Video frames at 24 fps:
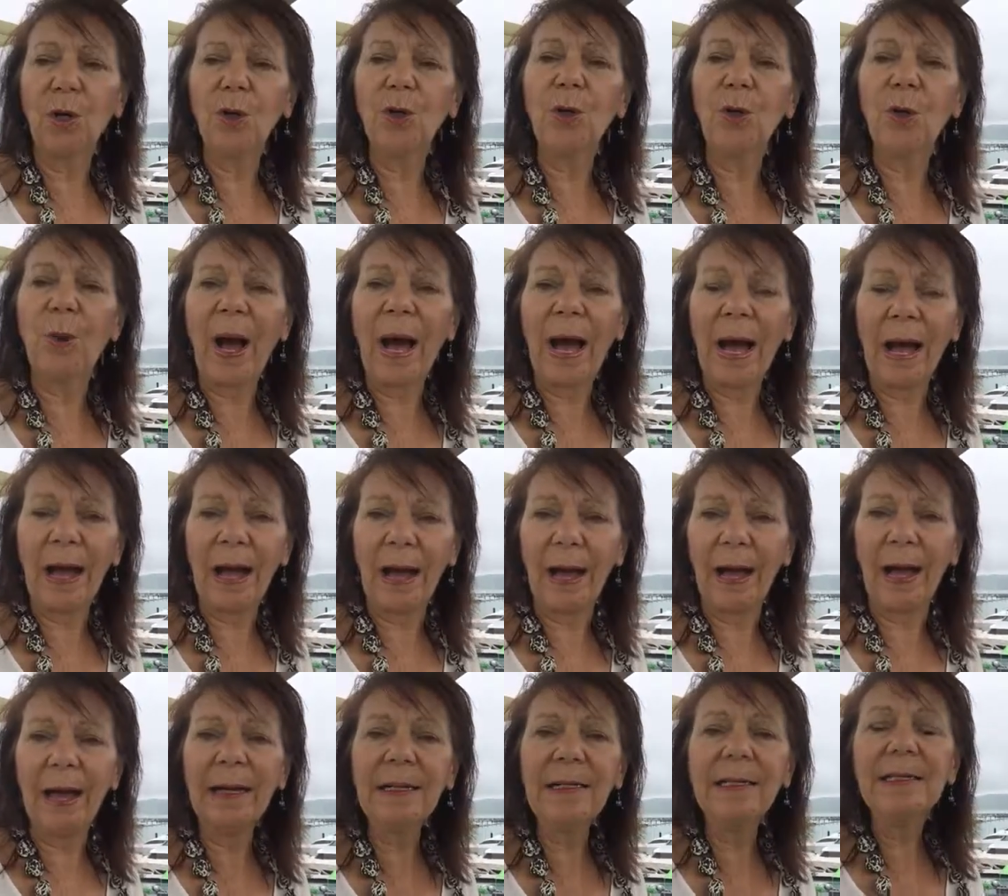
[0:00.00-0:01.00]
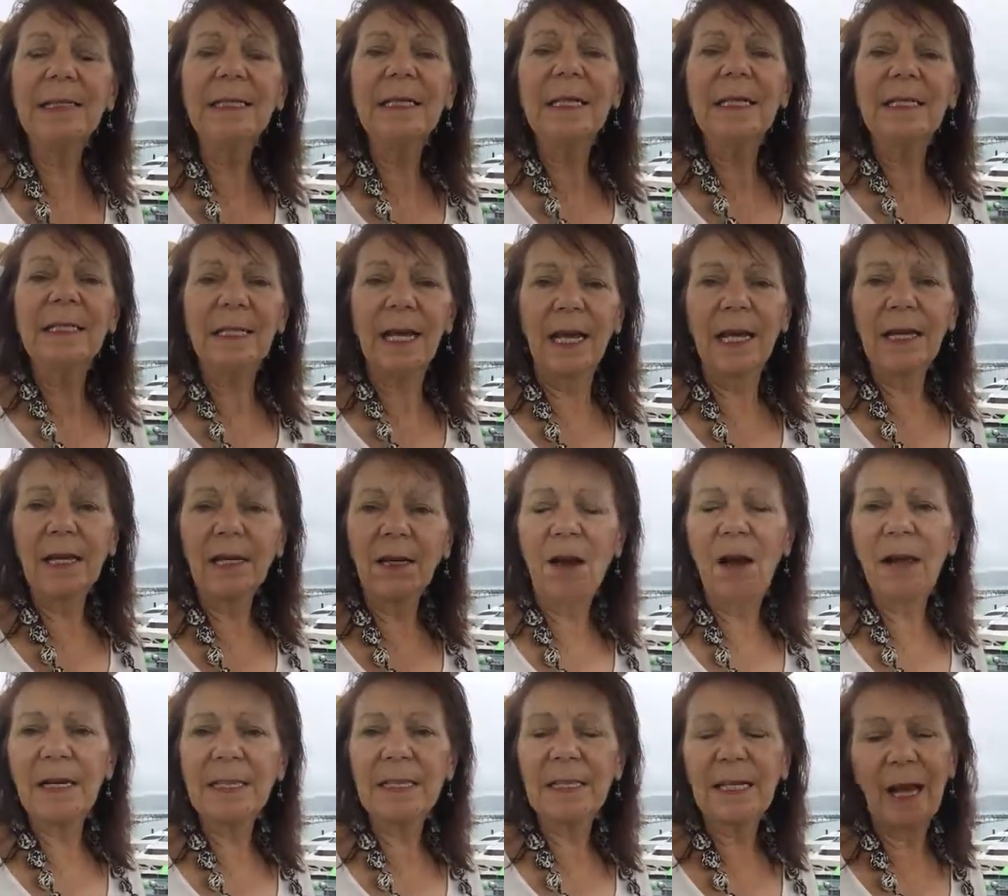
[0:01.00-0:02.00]
who you are, saying an
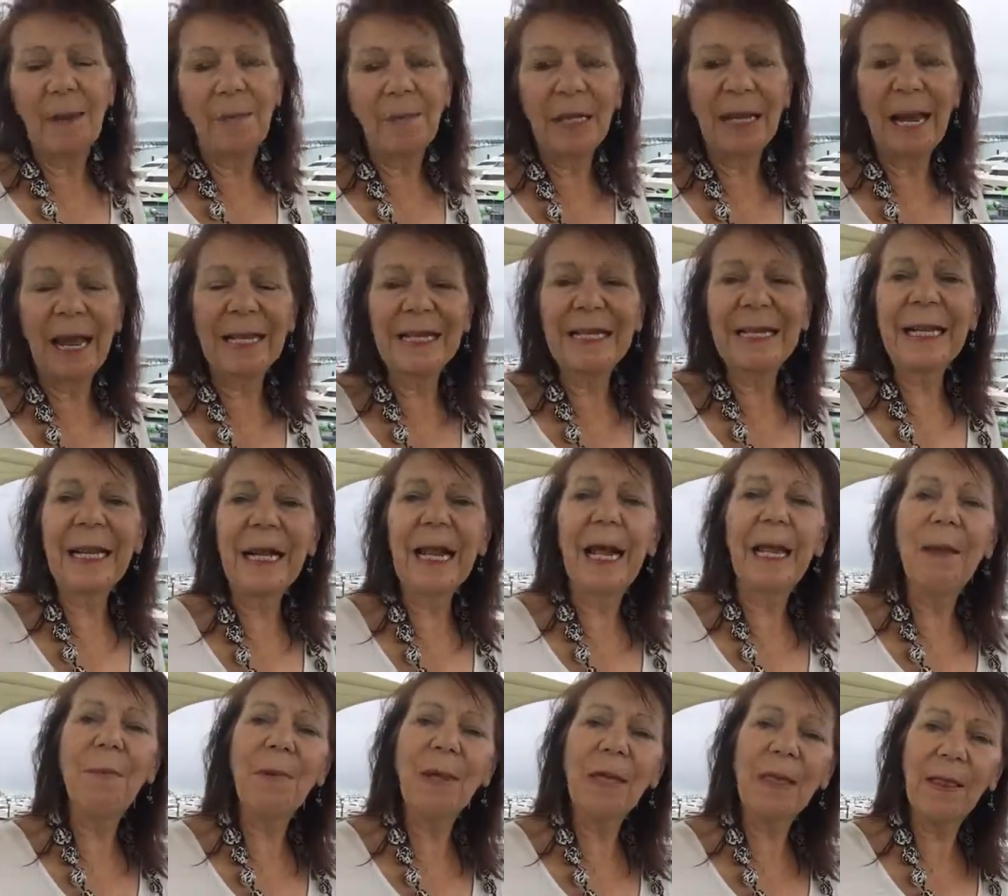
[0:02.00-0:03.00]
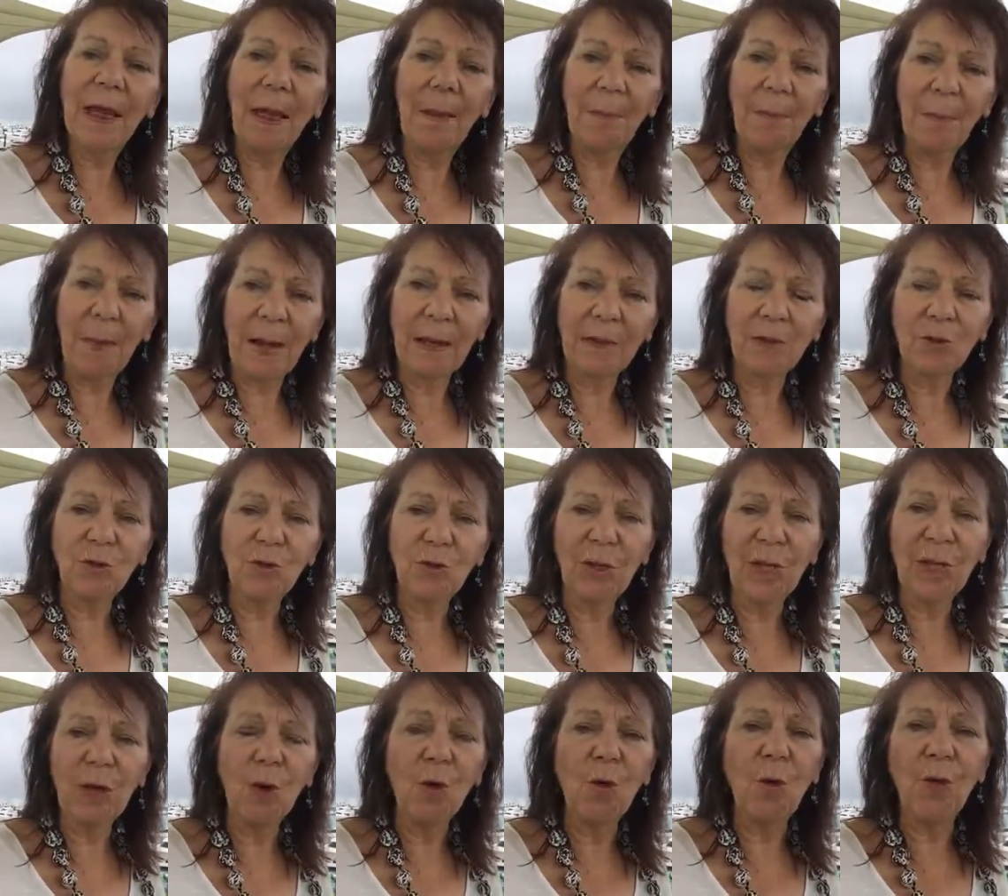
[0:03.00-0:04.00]
I statement and claiming that
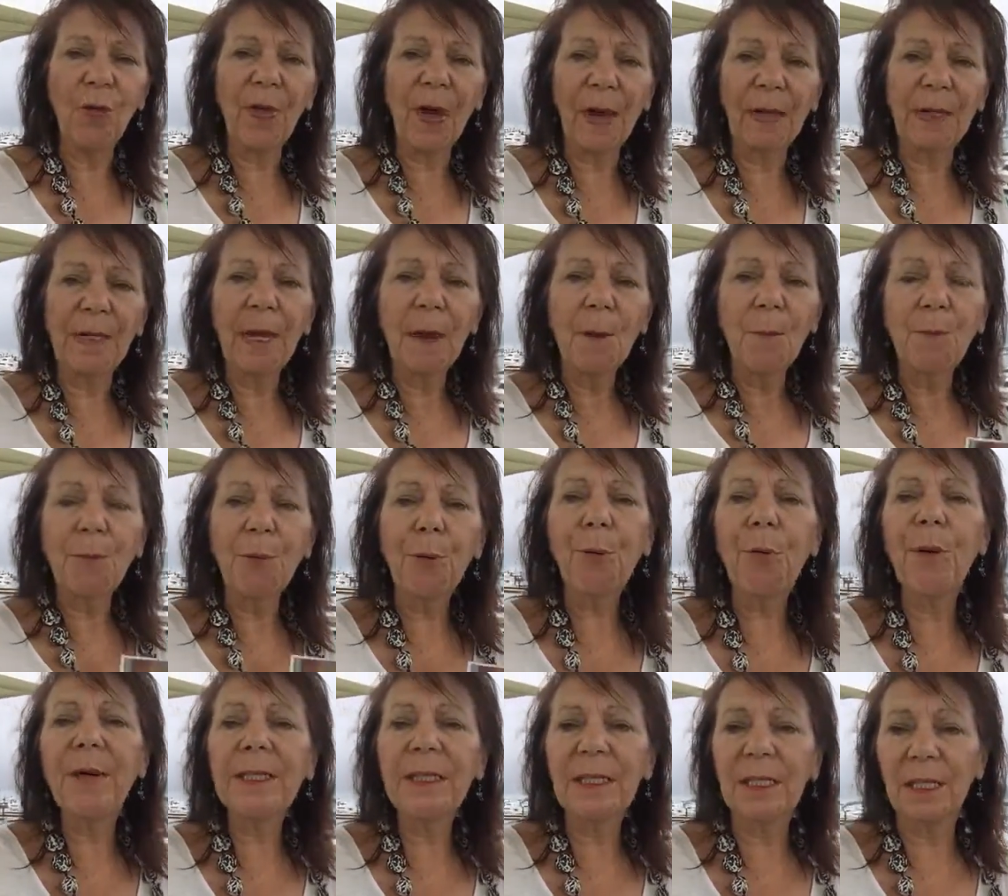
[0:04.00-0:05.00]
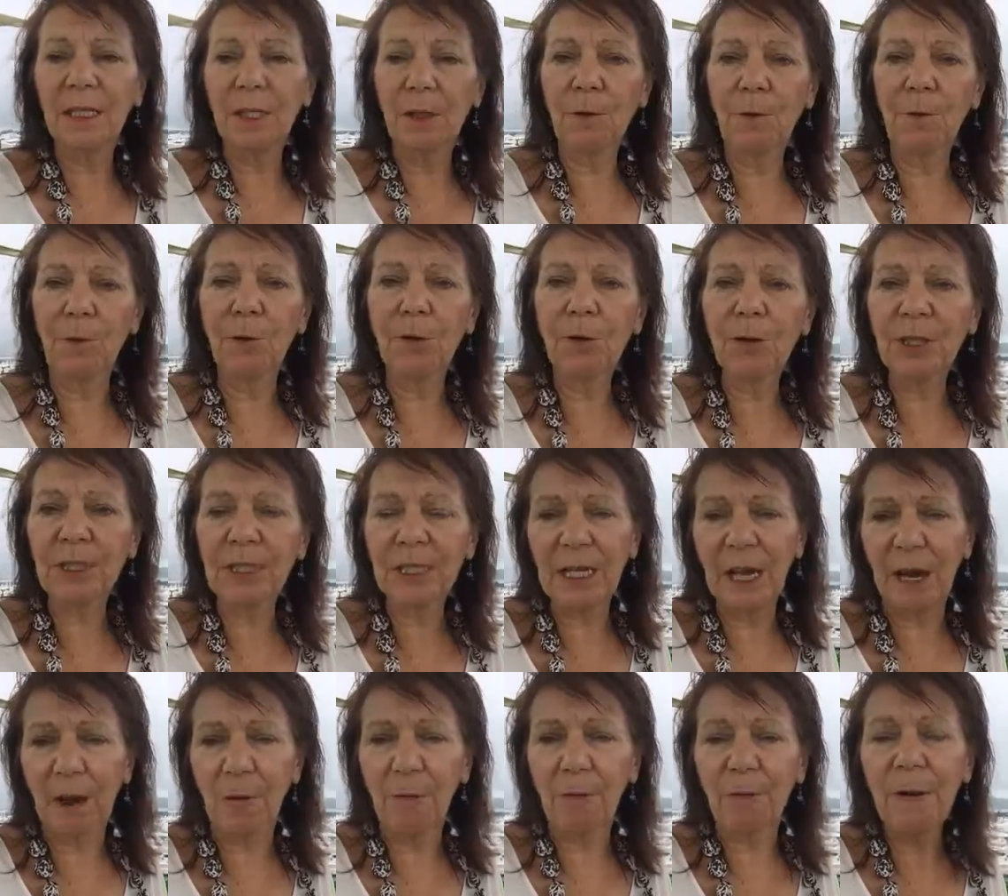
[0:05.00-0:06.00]
boundary or that presence for
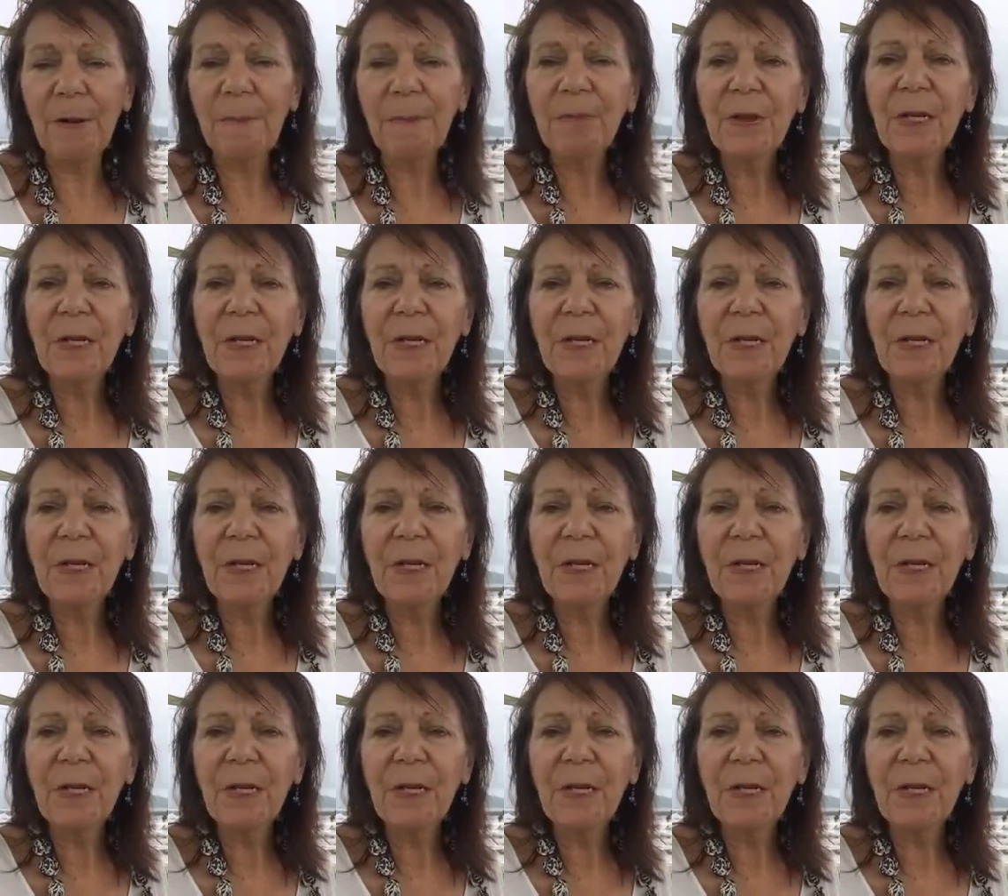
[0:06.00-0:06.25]
yourself.